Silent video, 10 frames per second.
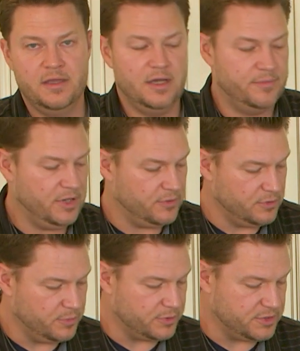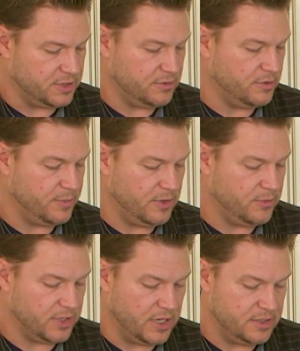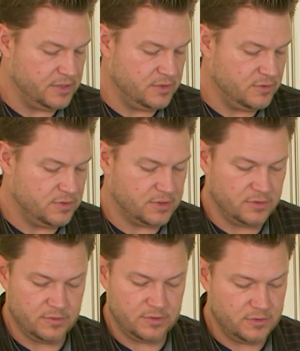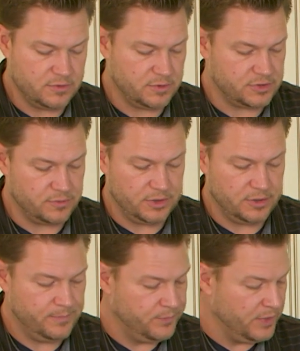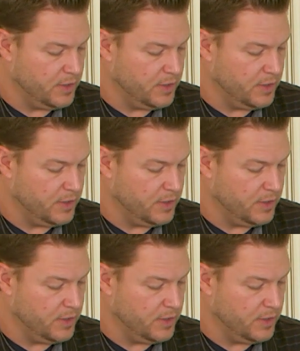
I'm not real particular about what kind to use, so use what you will.